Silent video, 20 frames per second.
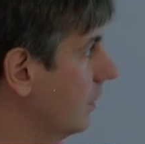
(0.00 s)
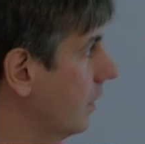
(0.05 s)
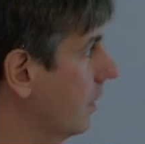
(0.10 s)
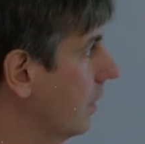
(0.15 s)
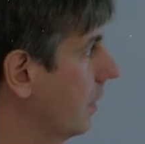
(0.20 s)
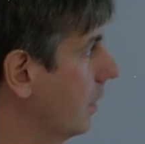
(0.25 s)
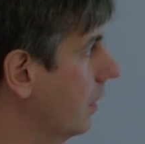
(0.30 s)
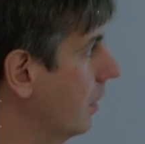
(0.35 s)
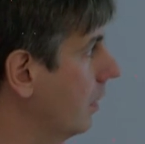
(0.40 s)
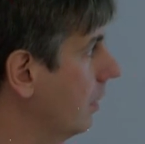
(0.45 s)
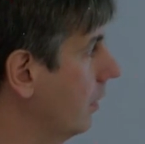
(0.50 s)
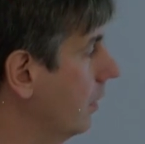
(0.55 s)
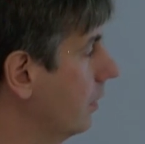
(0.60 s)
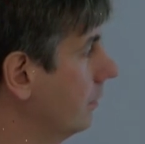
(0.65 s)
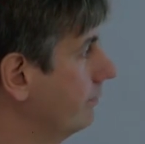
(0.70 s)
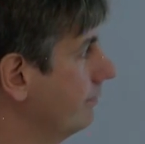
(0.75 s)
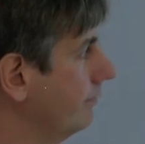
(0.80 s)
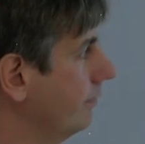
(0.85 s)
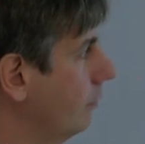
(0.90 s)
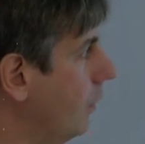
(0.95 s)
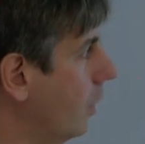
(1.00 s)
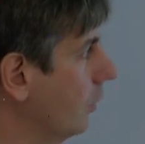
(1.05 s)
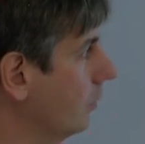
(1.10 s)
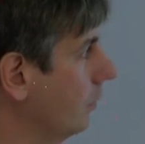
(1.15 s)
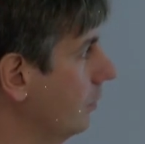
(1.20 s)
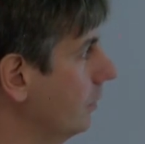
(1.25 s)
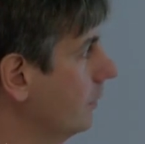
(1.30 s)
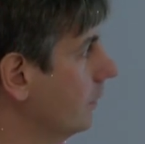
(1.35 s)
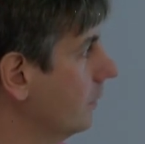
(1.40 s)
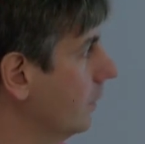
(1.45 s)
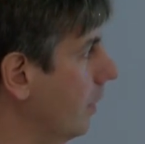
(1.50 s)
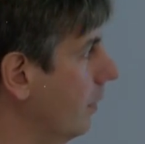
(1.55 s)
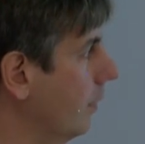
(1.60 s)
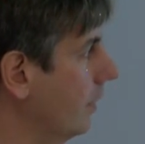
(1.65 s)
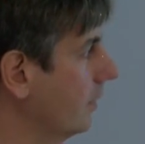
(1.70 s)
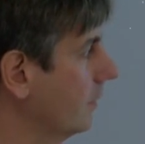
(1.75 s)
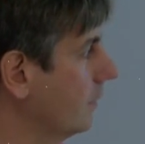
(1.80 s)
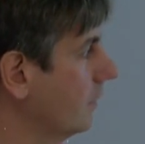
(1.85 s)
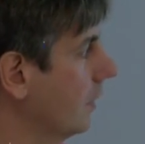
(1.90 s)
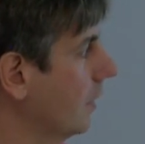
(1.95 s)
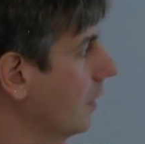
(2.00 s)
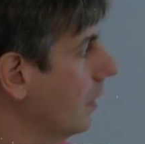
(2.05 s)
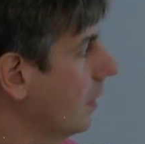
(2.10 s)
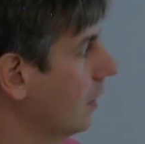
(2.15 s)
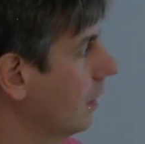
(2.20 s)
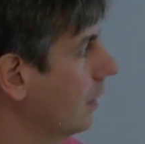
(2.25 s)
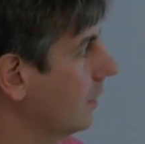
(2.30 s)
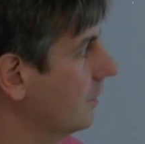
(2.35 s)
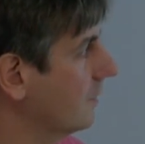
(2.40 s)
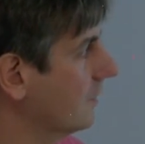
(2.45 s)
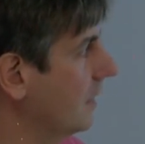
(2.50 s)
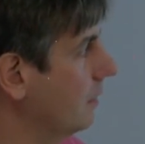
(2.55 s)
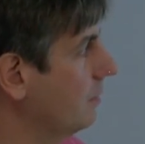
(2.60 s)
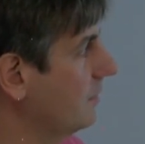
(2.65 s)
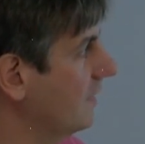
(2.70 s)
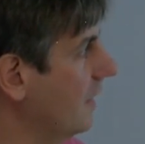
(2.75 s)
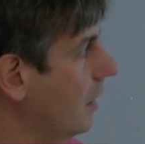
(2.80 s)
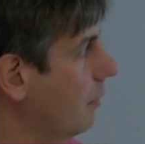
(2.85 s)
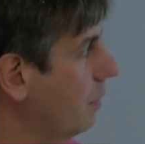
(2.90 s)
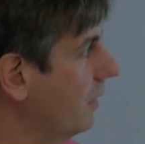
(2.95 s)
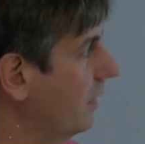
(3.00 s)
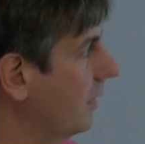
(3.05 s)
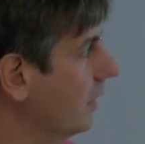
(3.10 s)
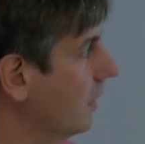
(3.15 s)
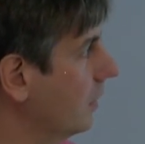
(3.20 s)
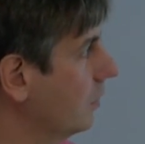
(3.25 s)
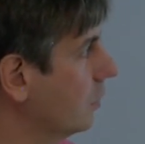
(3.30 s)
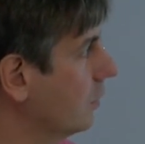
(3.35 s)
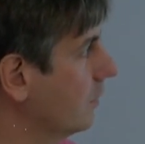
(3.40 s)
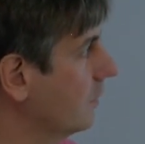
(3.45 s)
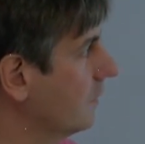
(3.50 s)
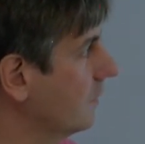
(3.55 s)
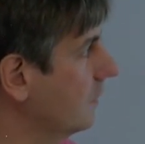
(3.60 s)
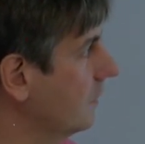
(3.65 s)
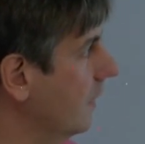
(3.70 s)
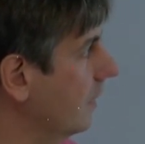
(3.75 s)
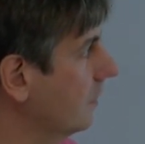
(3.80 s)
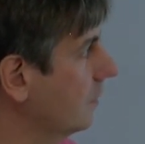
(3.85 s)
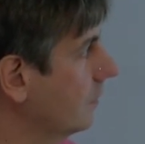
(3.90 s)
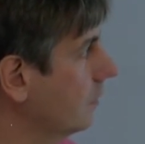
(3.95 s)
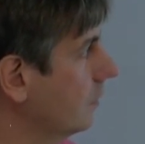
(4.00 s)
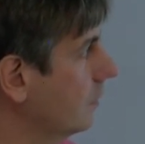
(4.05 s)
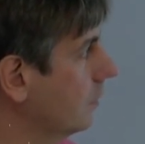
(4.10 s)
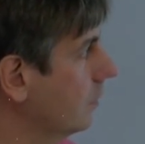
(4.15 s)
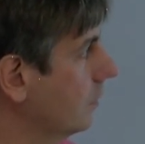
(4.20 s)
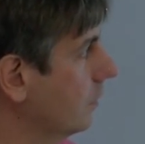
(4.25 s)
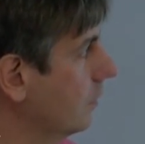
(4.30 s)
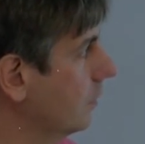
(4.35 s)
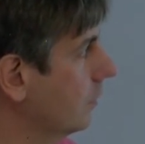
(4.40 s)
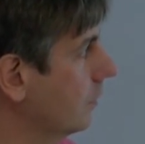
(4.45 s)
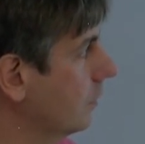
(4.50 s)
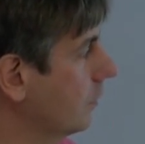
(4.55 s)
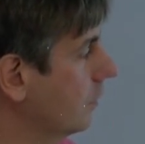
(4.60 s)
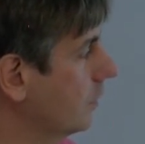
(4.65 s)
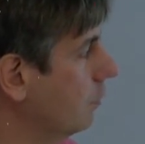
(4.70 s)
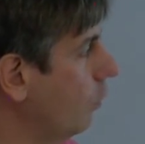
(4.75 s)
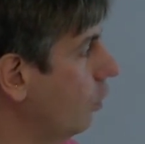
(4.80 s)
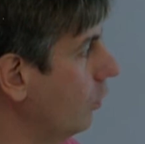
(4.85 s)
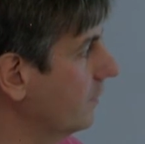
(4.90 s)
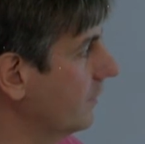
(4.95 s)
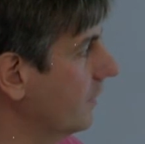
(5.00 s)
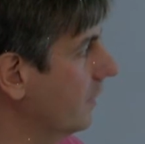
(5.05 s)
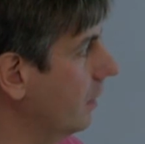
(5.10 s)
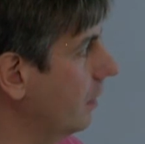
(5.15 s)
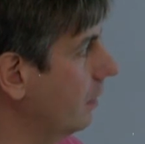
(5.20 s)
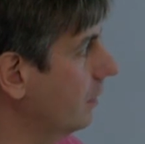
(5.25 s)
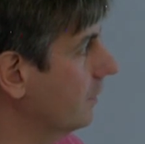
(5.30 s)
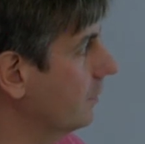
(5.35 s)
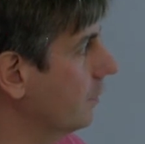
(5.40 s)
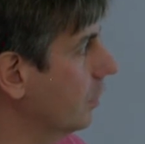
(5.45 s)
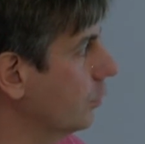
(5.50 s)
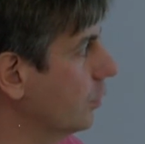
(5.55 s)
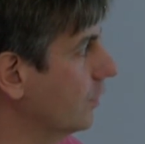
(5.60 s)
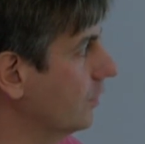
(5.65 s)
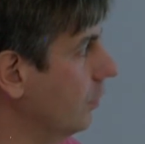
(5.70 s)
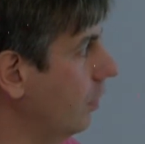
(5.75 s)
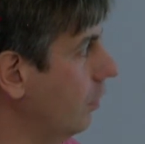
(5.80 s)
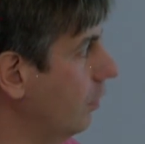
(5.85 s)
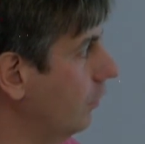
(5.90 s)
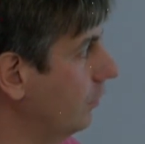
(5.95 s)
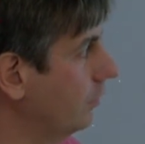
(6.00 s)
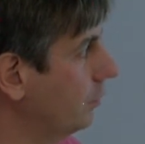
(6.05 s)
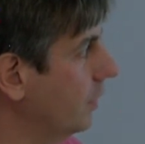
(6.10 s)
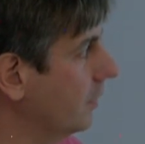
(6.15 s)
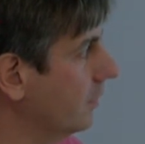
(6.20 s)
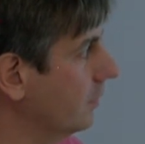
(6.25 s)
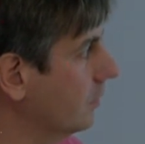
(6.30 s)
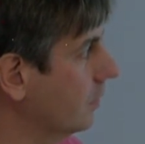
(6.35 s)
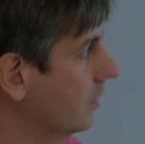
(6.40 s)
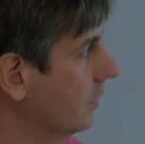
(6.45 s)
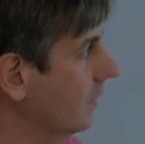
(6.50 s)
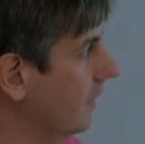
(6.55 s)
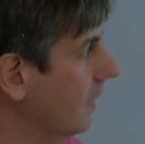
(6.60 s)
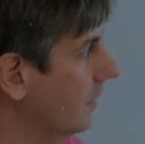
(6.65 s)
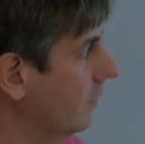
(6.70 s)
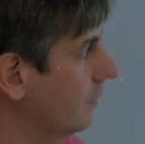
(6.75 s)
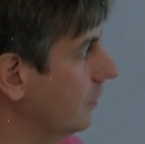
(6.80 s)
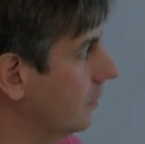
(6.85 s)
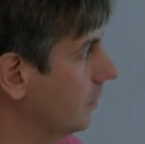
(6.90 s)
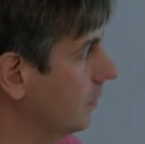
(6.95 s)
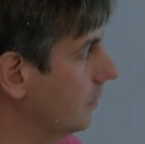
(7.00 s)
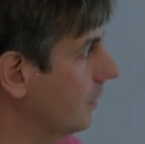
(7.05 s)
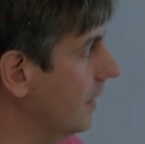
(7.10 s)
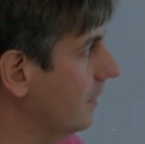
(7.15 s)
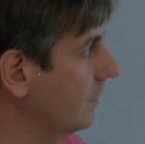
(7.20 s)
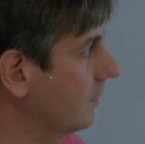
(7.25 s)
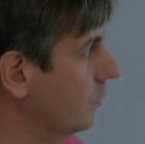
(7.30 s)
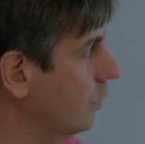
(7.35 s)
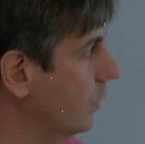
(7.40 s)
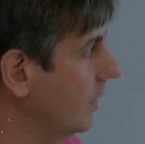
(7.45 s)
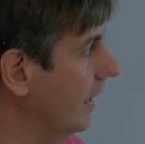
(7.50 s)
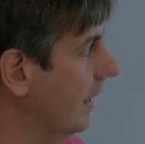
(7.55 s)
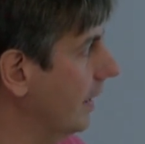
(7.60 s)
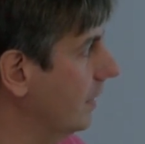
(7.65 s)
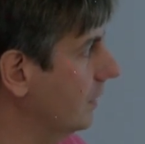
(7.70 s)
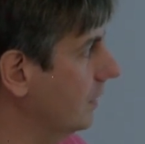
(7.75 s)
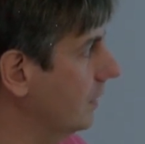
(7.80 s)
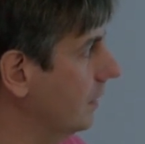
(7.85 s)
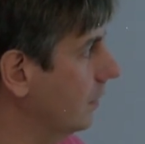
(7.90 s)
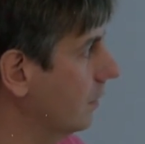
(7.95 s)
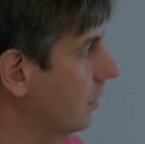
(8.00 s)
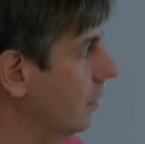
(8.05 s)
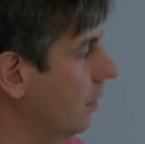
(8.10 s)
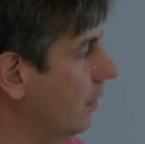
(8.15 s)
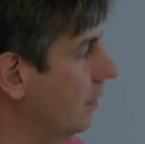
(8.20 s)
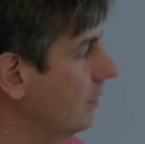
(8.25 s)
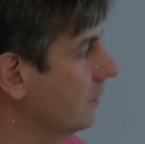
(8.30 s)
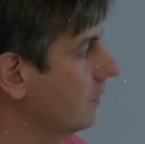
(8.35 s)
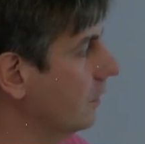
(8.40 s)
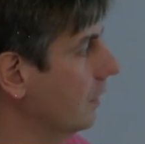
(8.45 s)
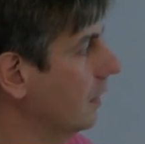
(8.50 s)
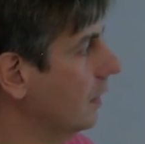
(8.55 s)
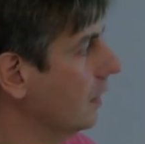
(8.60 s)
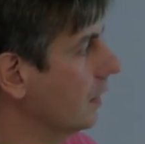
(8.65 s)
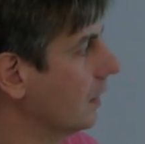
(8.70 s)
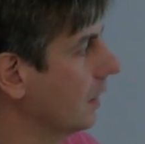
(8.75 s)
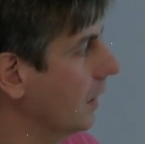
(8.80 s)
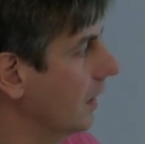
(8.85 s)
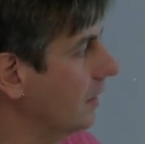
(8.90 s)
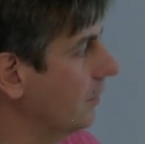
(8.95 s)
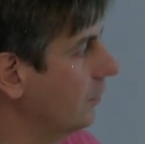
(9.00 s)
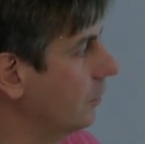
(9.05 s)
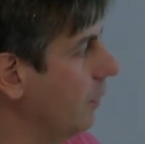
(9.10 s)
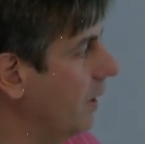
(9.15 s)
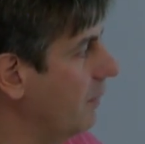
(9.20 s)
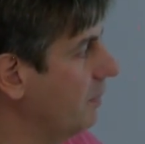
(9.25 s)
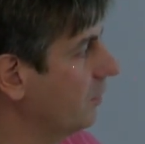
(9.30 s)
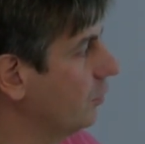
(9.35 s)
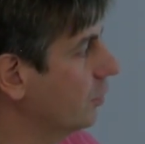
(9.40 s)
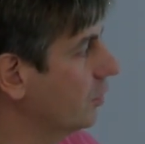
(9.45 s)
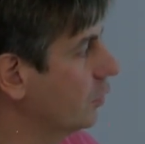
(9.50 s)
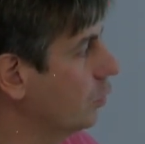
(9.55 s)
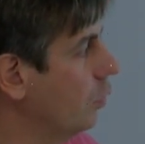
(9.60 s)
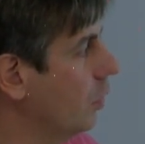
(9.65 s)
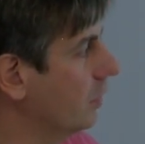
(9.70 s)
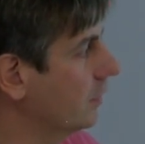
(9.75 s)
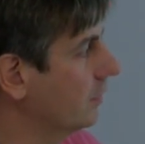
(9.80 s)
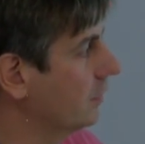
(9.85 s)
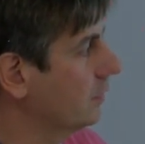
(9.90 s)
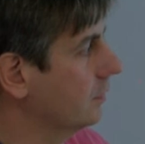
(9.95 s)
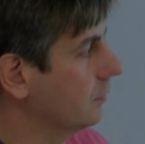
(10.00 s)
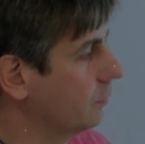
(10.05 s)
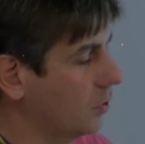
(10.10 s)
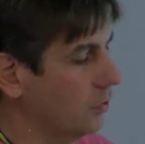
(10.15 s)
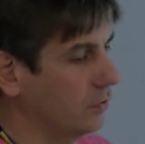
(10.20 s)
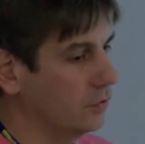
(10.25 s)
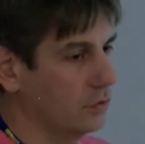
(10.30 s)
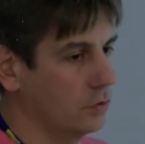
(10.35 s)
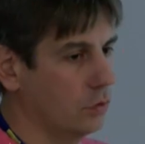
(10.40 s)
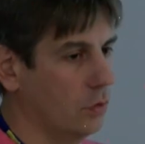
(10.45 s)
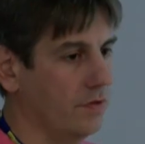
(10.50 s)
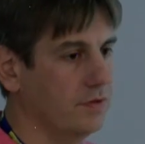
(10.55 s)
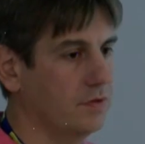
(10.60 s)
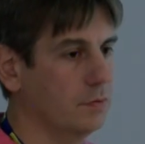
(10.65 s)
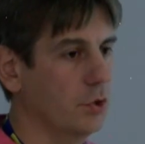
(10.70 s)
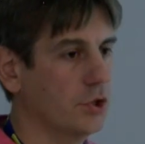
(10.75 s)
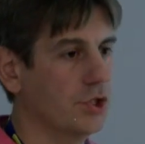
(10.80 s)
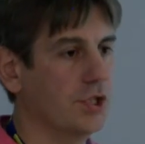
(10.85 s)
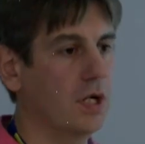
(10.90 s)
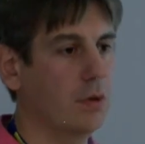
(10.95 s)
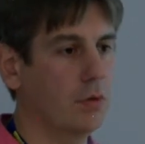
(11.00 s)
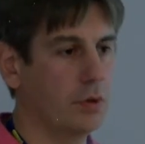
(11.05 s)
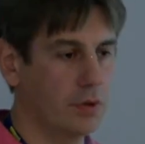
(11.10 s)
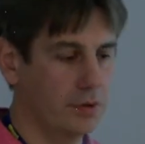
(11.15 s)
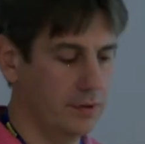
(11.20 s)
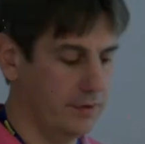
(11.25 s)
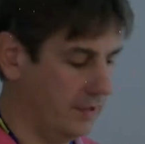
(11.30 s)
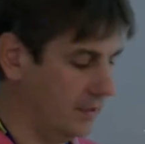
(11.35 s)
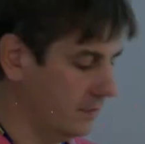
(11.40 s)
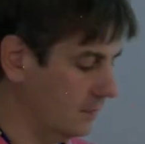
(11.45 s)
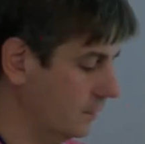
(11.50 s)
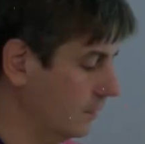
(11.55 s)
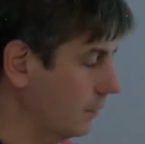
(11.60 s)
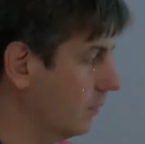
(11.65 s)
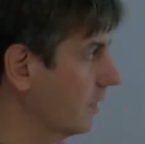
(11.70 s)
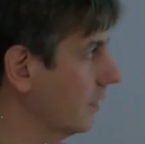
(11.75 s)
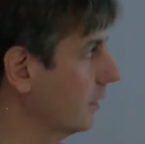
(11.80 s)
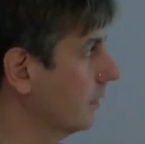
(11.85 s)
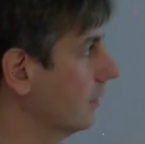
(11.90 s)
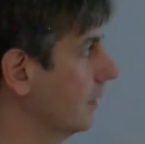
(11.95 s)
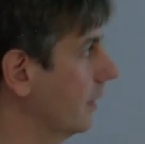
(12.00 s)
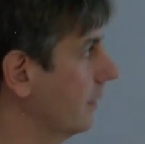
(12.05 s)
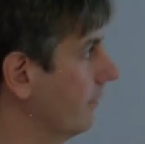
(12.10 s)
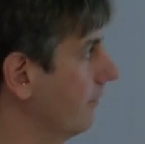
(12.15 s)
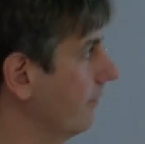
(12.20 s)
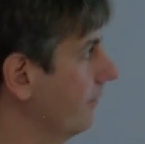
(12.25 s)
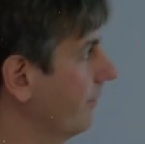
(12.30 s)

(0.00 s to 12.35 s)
a modeled current, a SKIM sampling, and you can see that the small scale is not resolved, but you can get the nice ring eddy and the current. And if you map it with swaths, because the swath is much narrower, that's something, yeah.